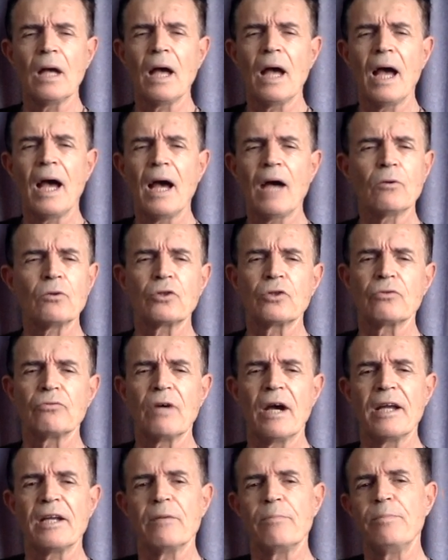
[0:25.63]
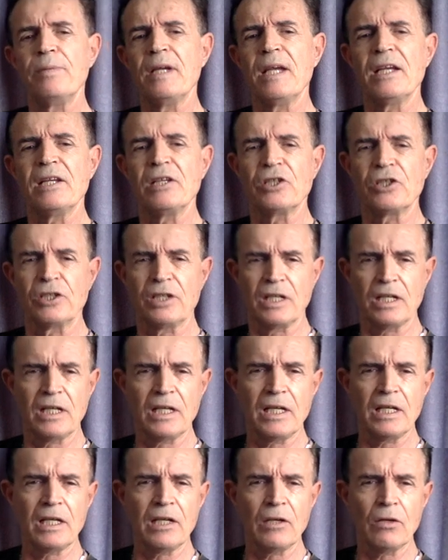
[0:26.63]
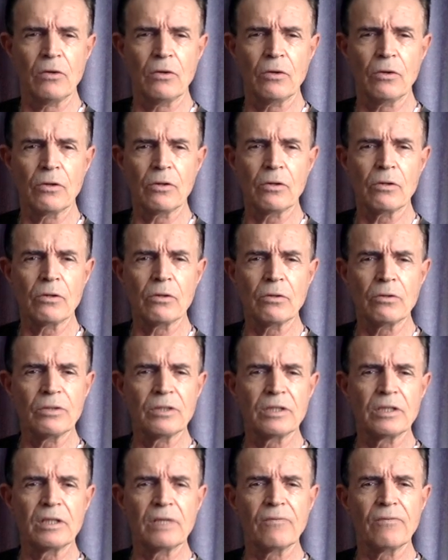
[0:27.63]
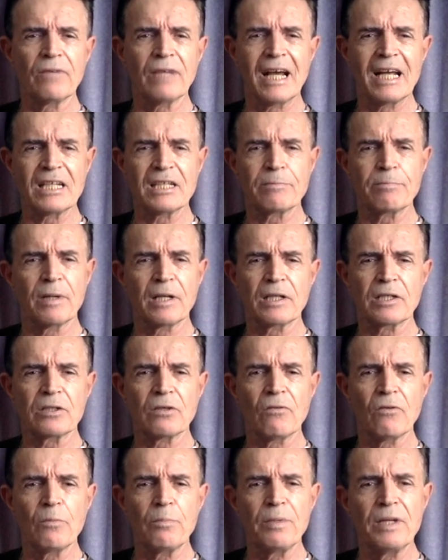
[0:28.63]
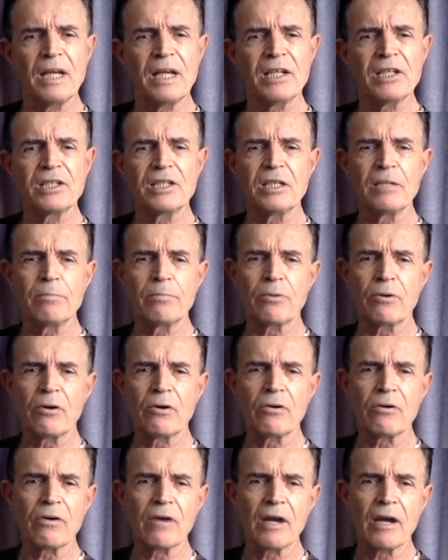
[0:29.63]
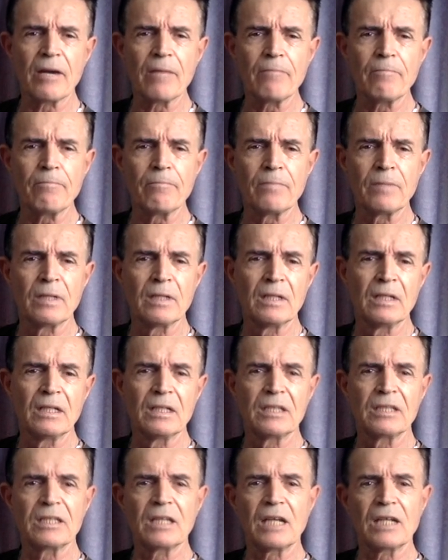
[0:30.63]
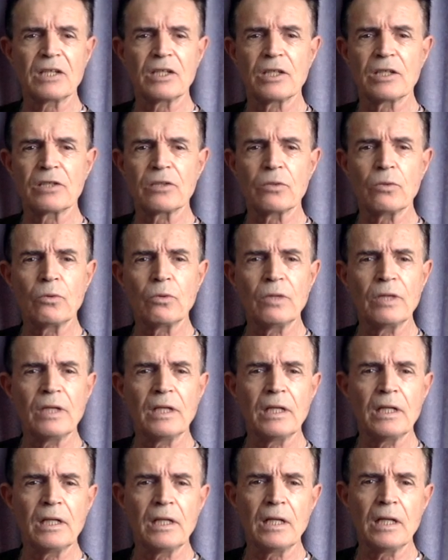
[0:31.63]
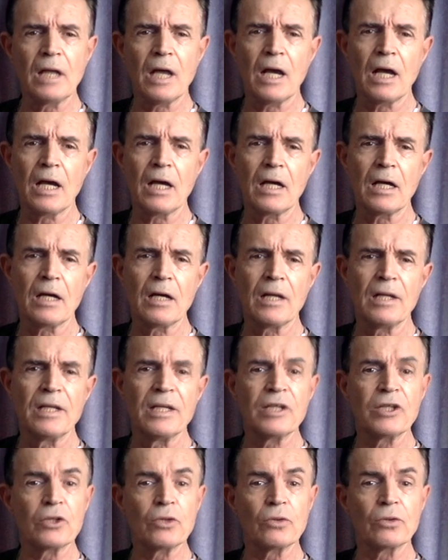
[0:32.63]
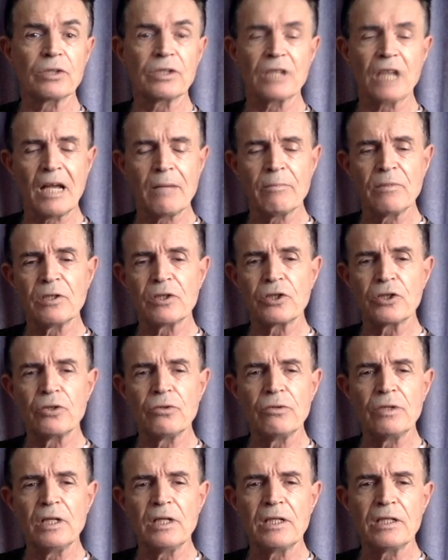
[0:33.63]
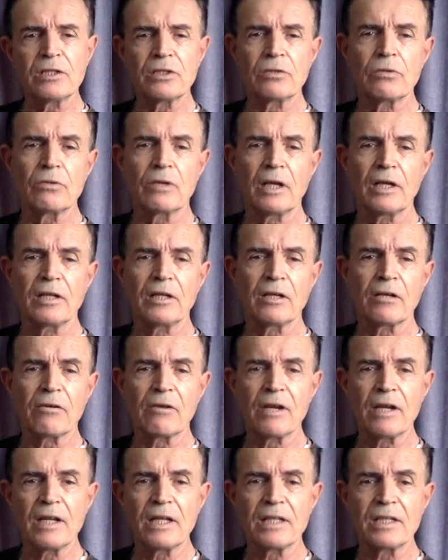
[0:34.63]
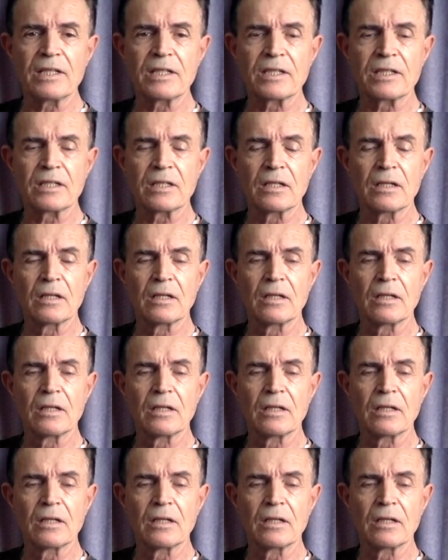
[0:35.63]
how to write a PhD or the different aspects of a PhD program, such as all the initial assignments you need to get your credits,